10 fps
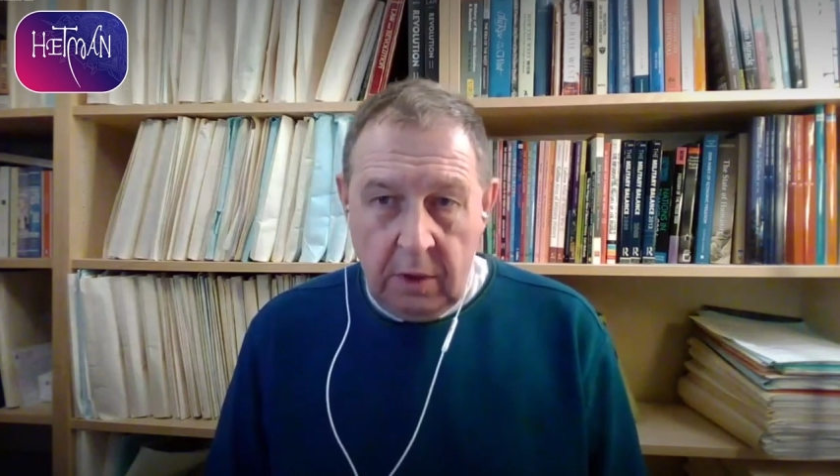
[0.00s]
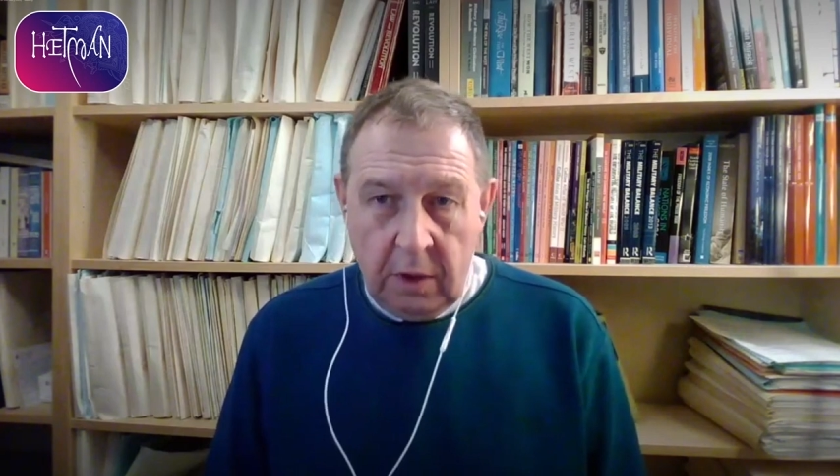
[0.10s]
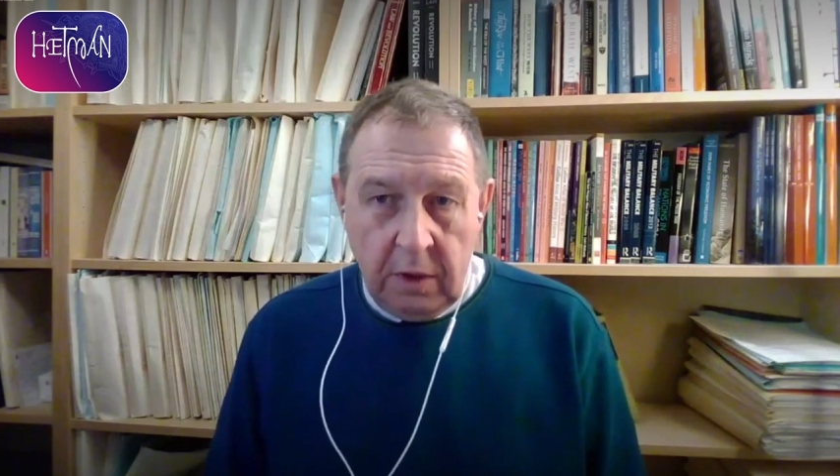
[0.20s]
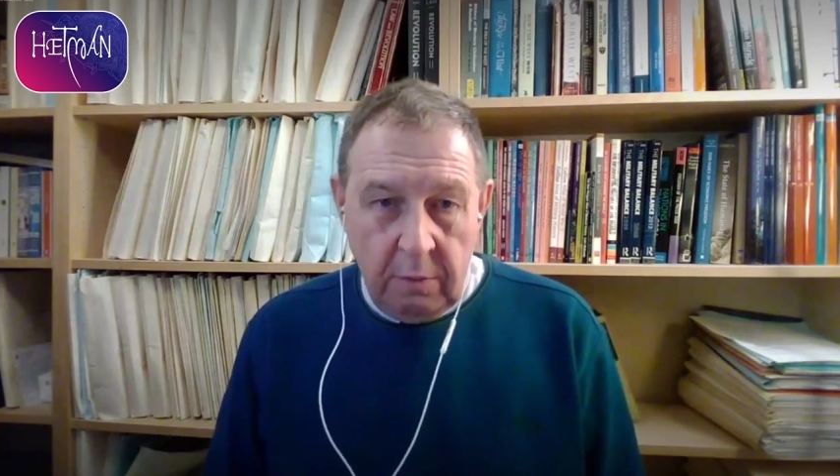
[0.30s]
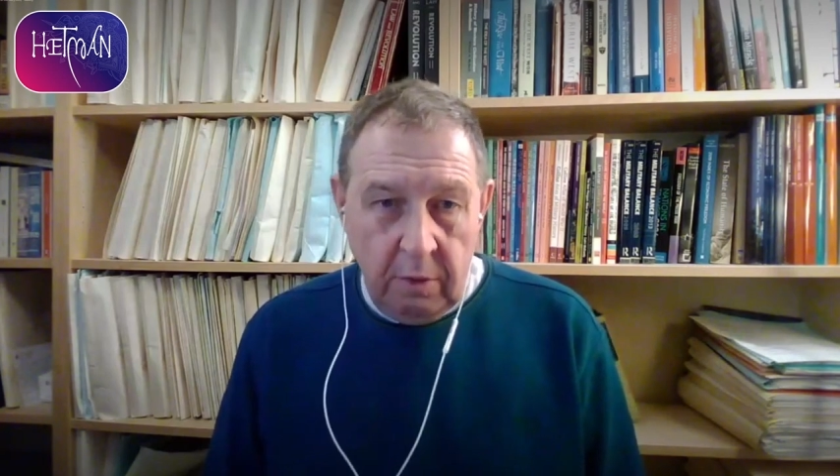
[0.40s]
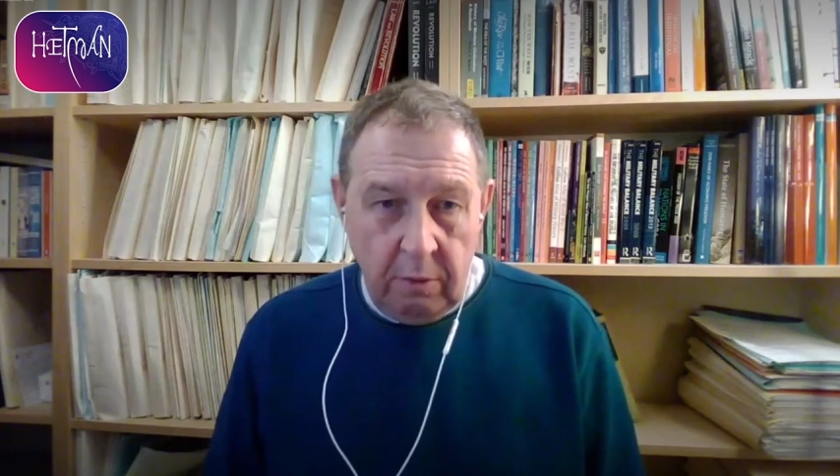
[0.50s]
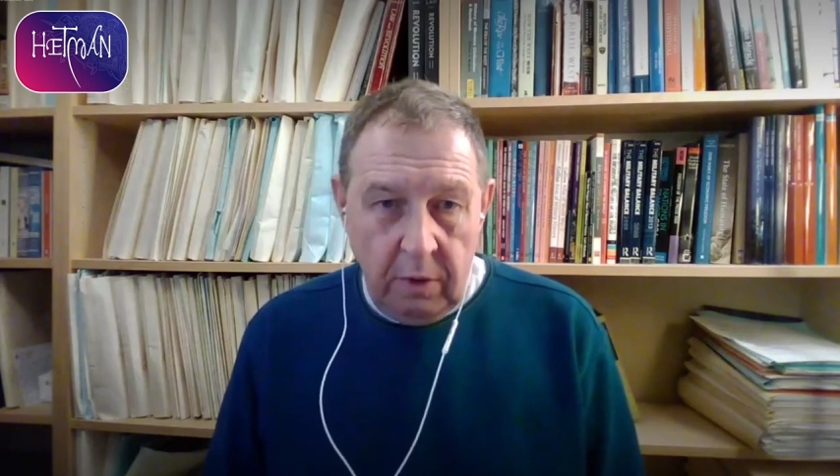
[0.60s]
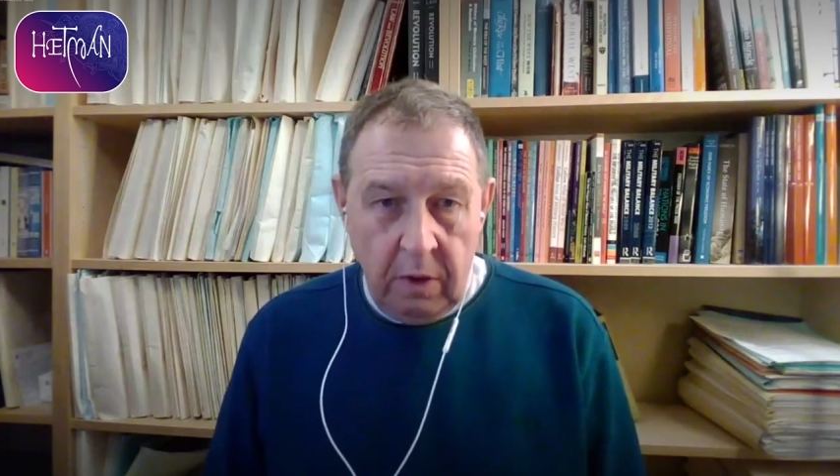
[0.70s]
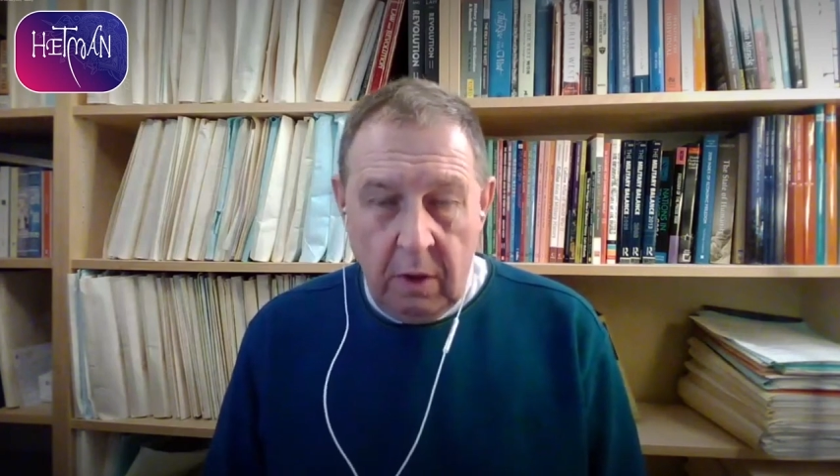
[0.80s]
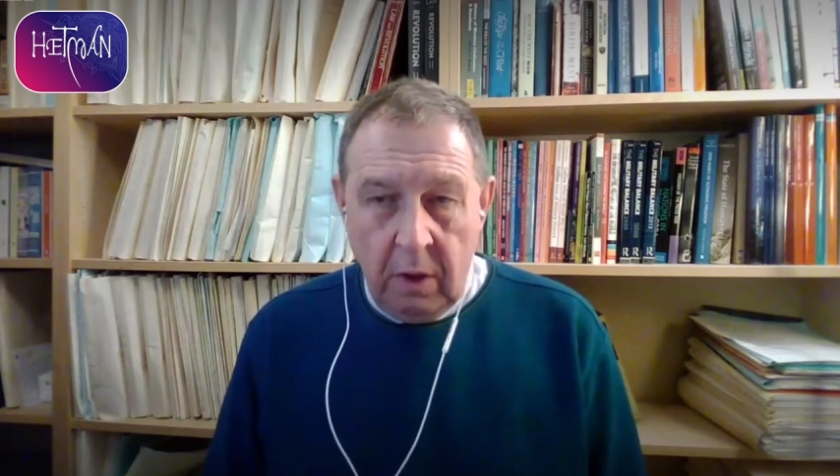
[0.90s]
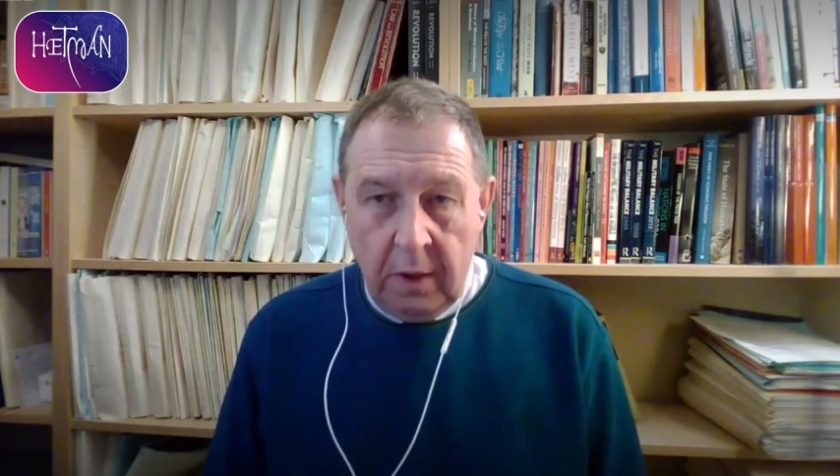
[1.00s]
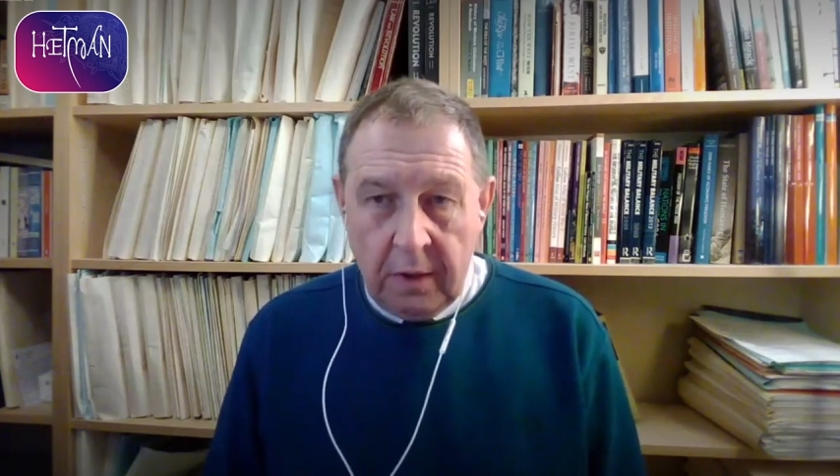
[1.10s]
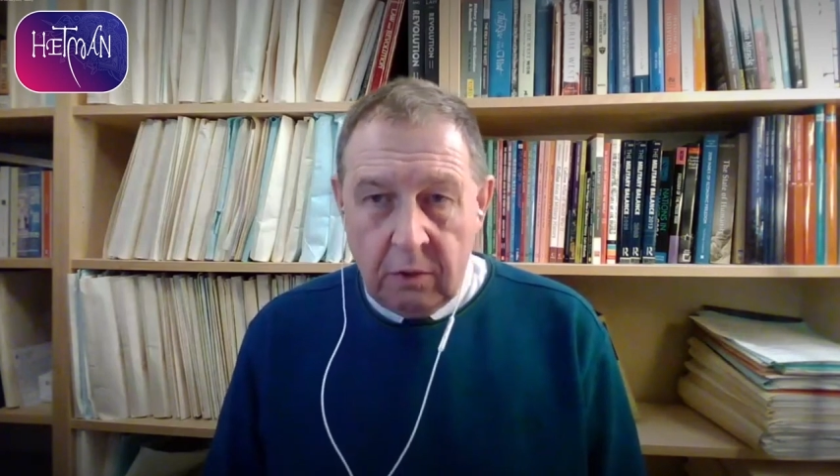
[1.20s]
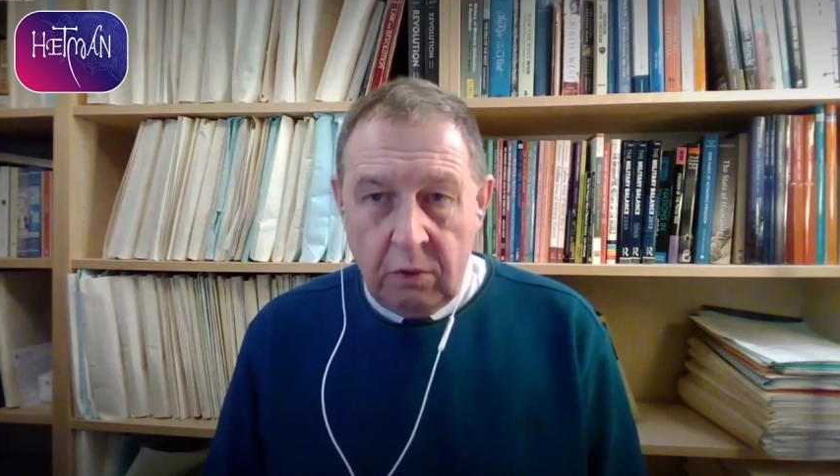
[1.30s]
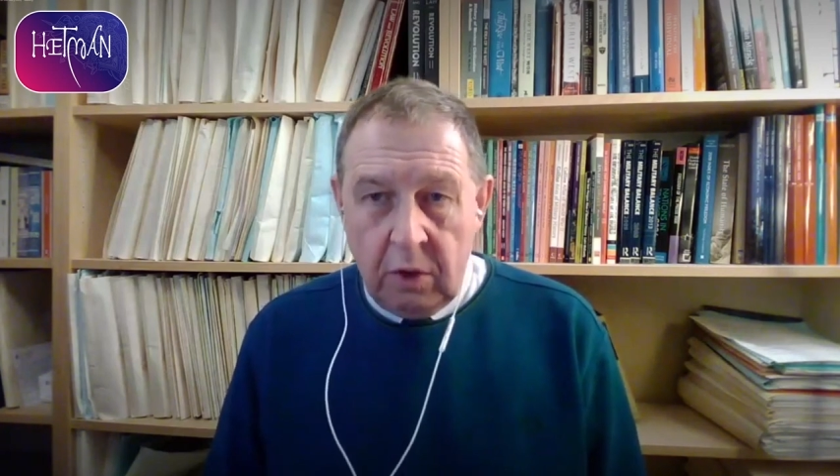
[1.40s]
drank all the
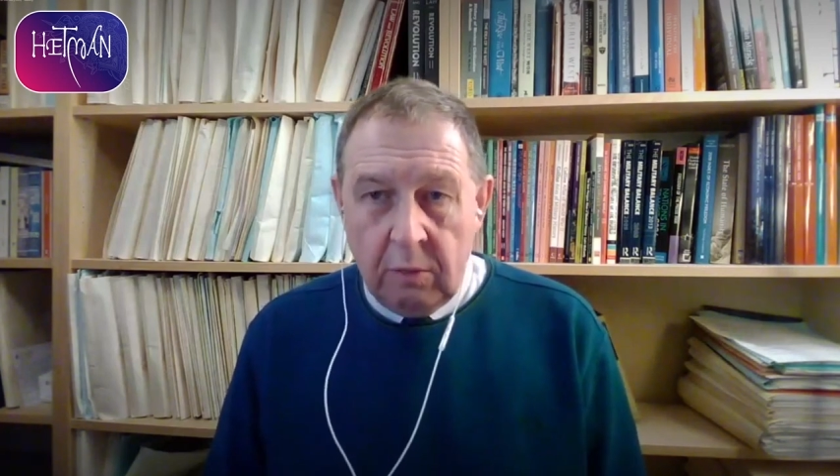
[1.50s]
whatever needs